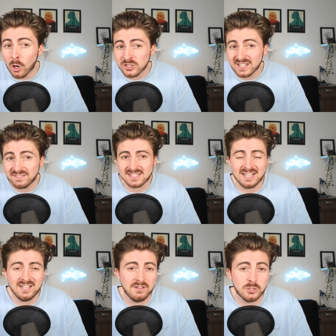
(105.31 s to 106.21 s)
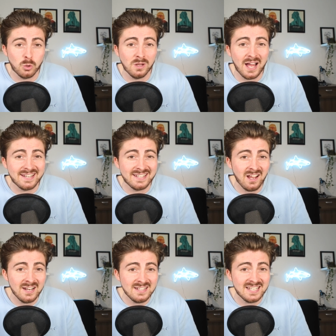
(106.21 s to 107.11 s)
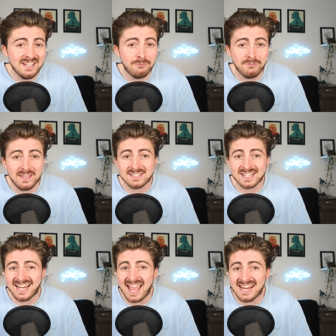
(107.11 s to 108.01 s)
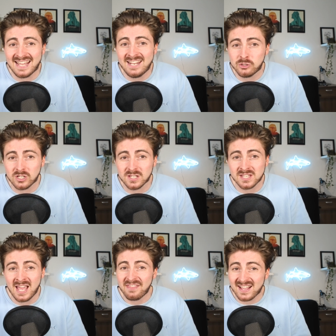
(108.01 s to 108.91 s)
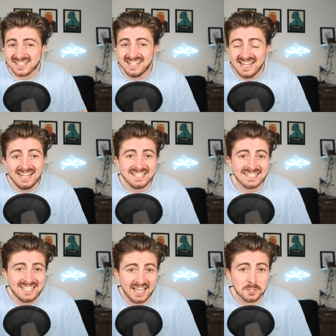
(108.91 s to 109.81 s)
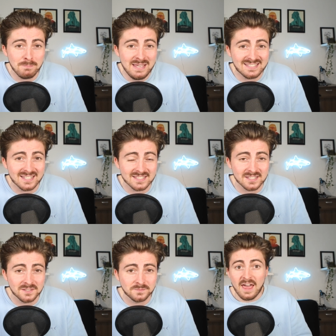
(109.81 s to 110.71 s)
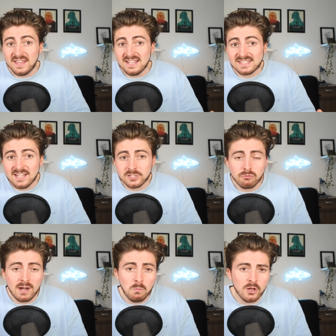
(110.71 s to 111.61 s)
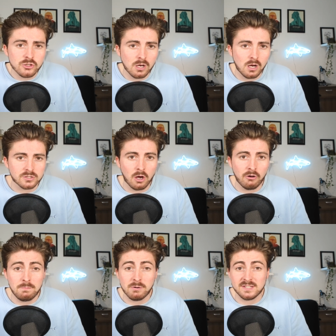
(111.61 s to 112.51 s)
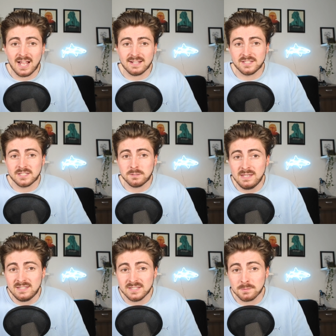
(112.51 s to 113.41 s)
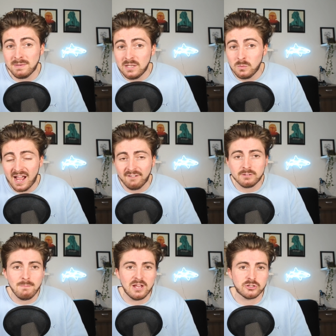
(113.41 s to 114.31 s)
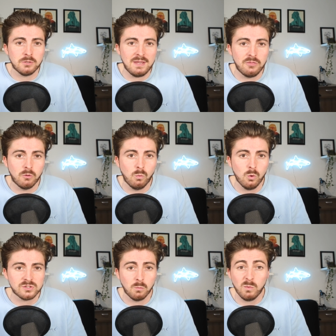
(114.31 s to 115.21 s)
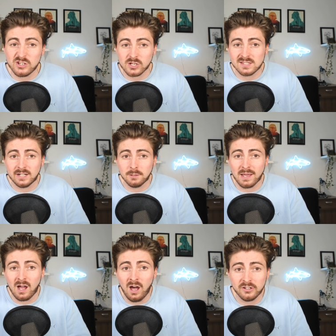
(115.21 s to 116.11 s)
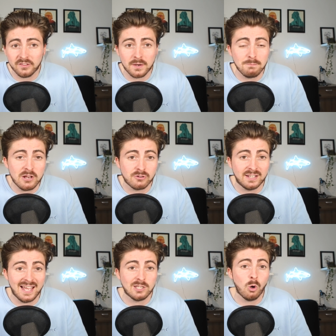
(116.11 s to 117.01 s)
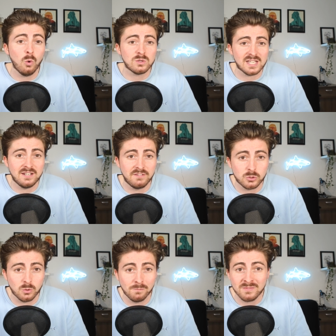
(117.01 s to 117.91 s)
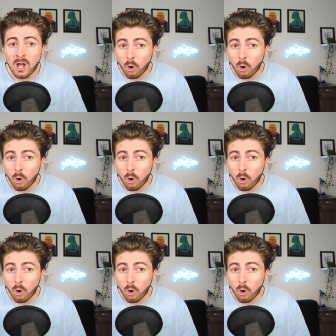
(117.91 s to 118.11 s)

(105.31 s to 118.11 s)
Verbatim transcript: putting this individual at nineteen feet and eight inches. That's nearly six metres. These days, great white sharks are a protected species, meaning we have to measure them in the water, which is a little bit harder than measuring a caught individual,